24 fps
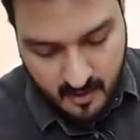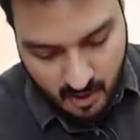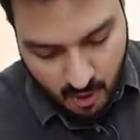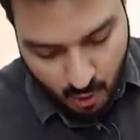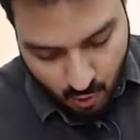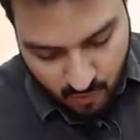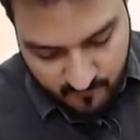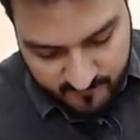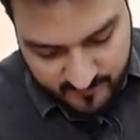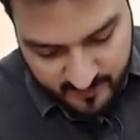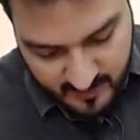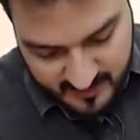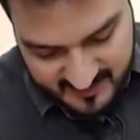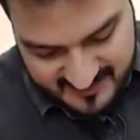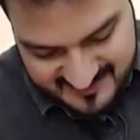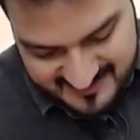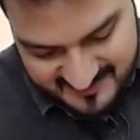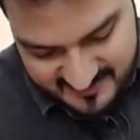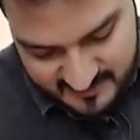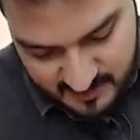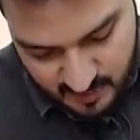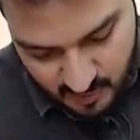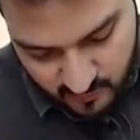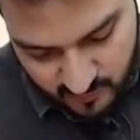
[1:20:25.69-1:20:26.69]

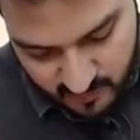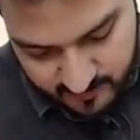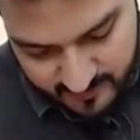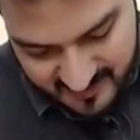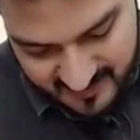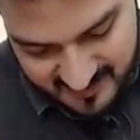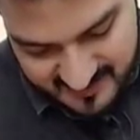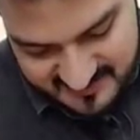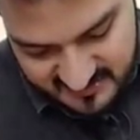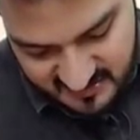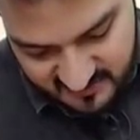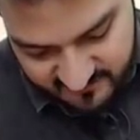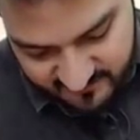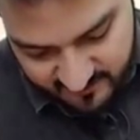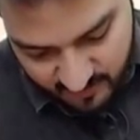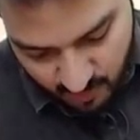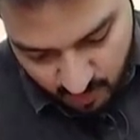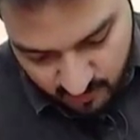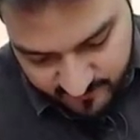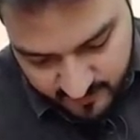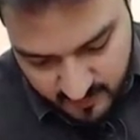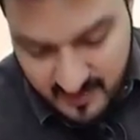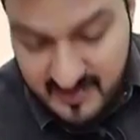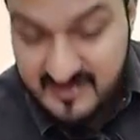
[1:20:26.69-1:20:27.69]
Overheads will be receiving
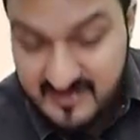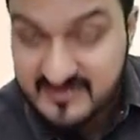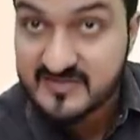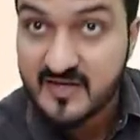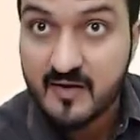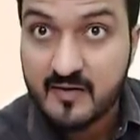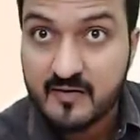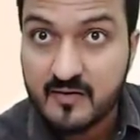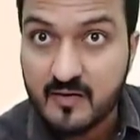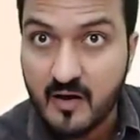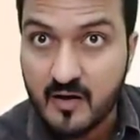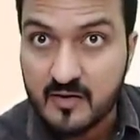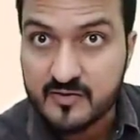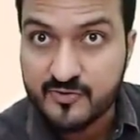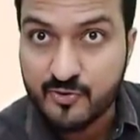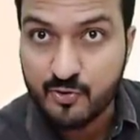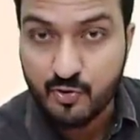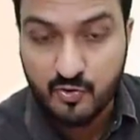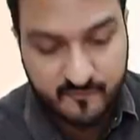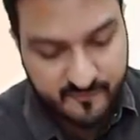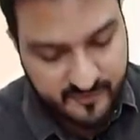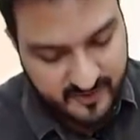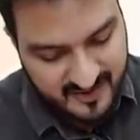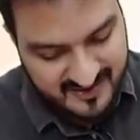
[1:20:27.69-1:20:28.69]
overheads and other
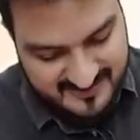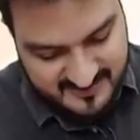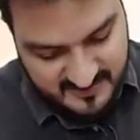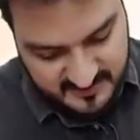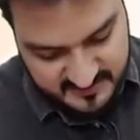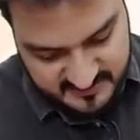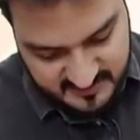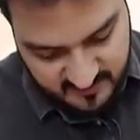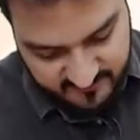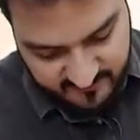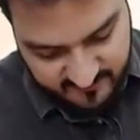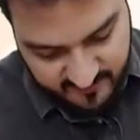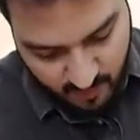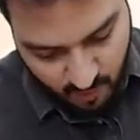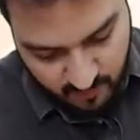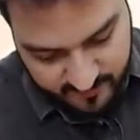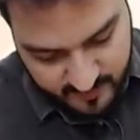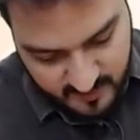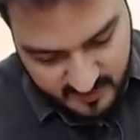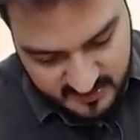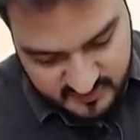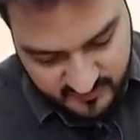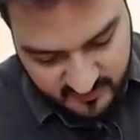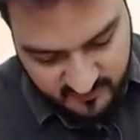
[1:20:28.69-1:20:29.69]
overheads. Receiving
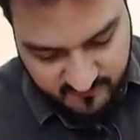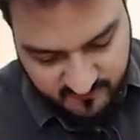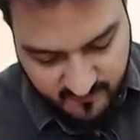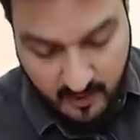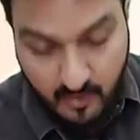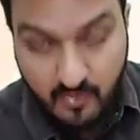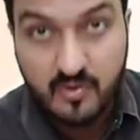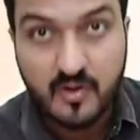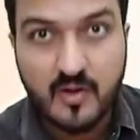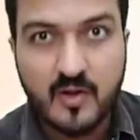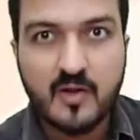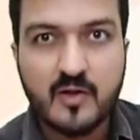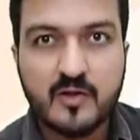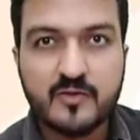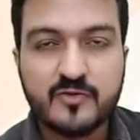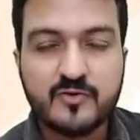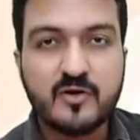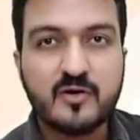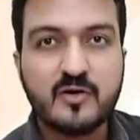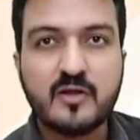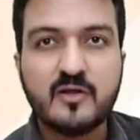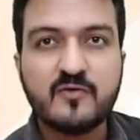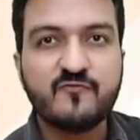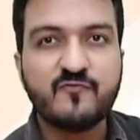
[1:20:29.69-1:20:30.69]
overheads we found
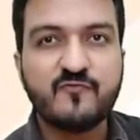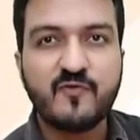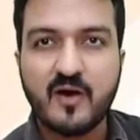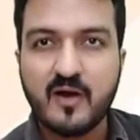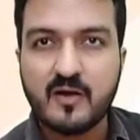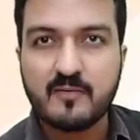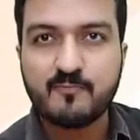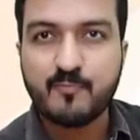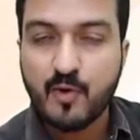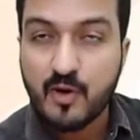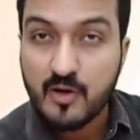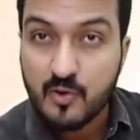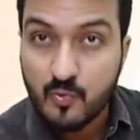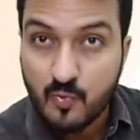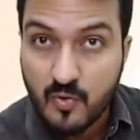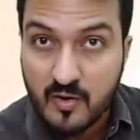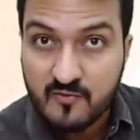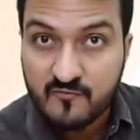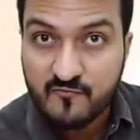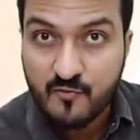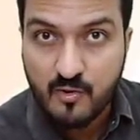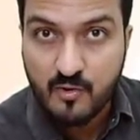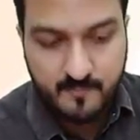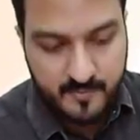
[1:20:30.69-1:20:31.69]

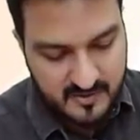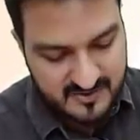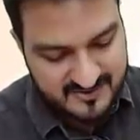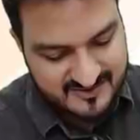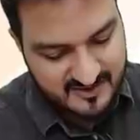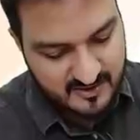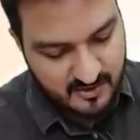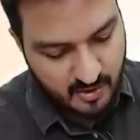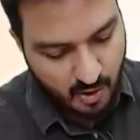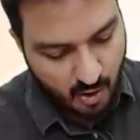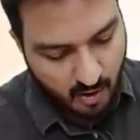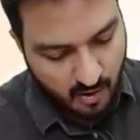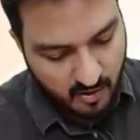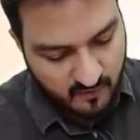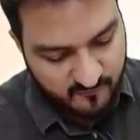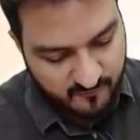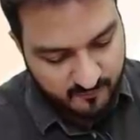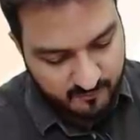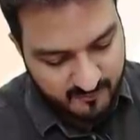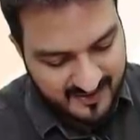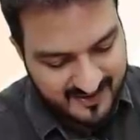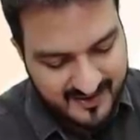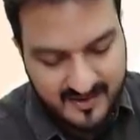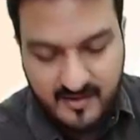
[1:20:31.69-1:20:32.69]
35.14% of
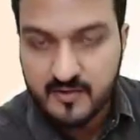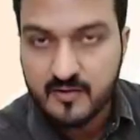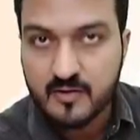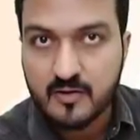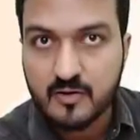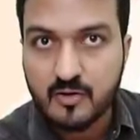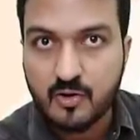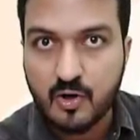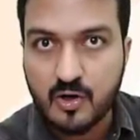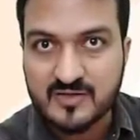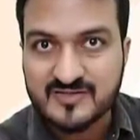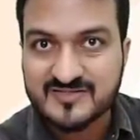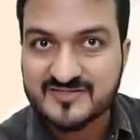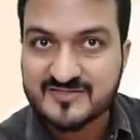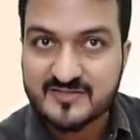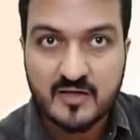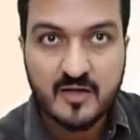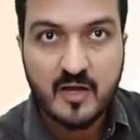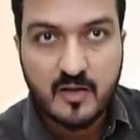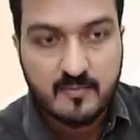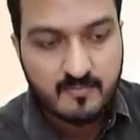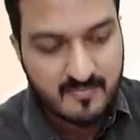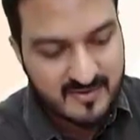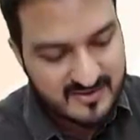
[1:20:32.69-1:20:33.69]
material cost.
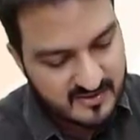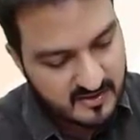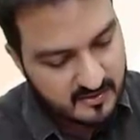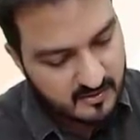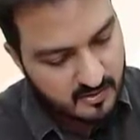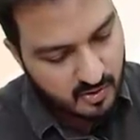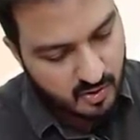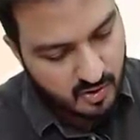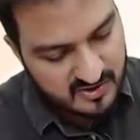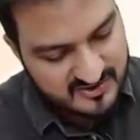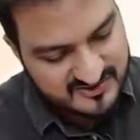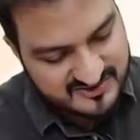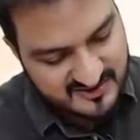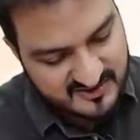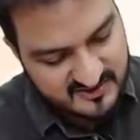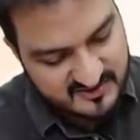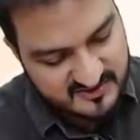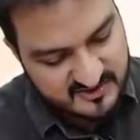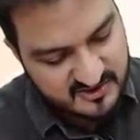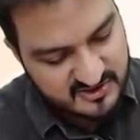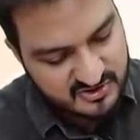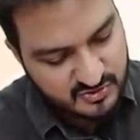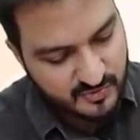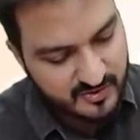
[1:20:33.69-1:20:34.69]
Material cost is
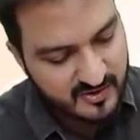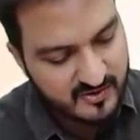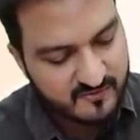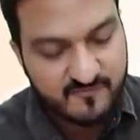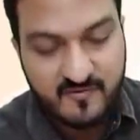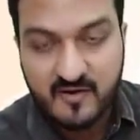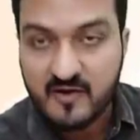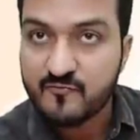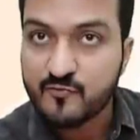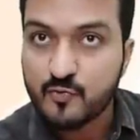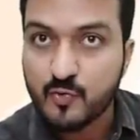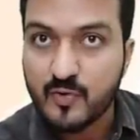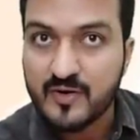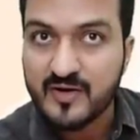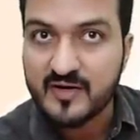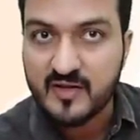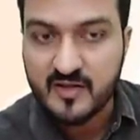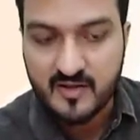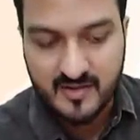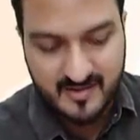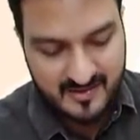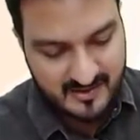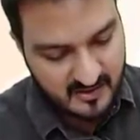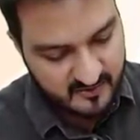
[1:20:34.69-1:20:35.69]
this 25, 20
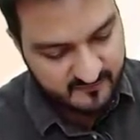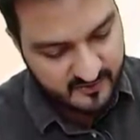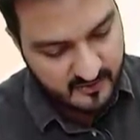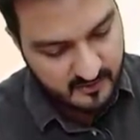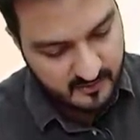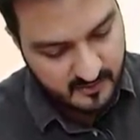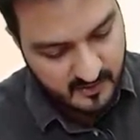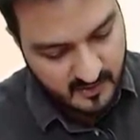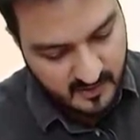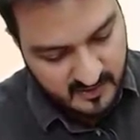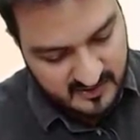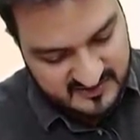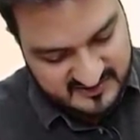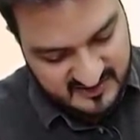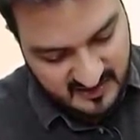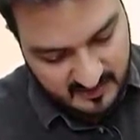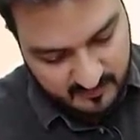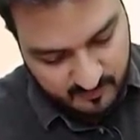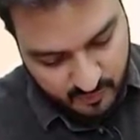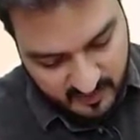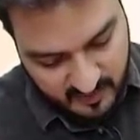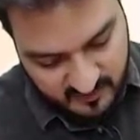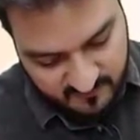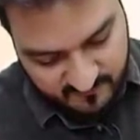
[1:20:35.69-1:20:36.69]
and 11. Same
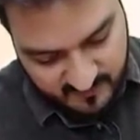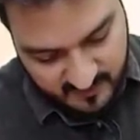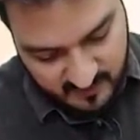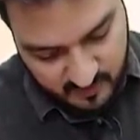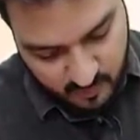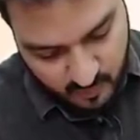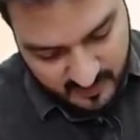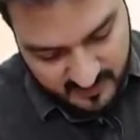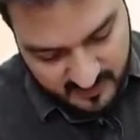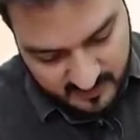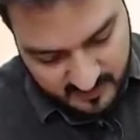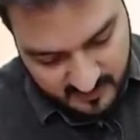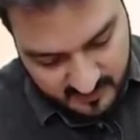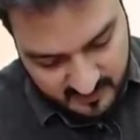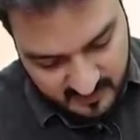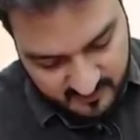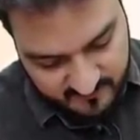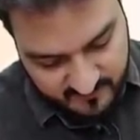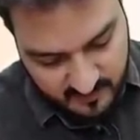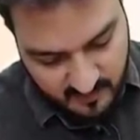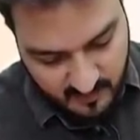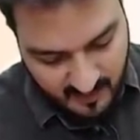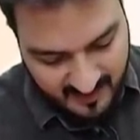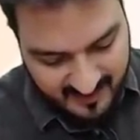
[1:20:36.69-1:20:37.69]
25, 20,
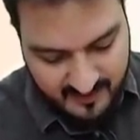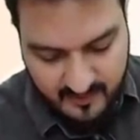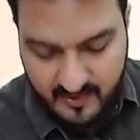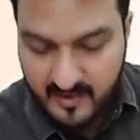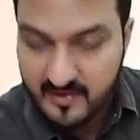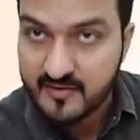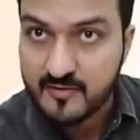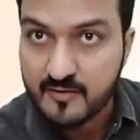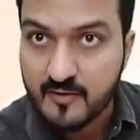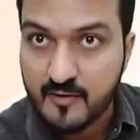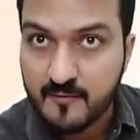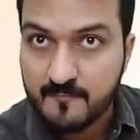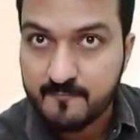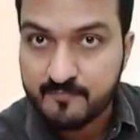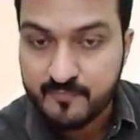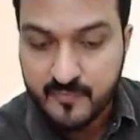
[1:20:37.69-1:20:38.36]
11 I write here.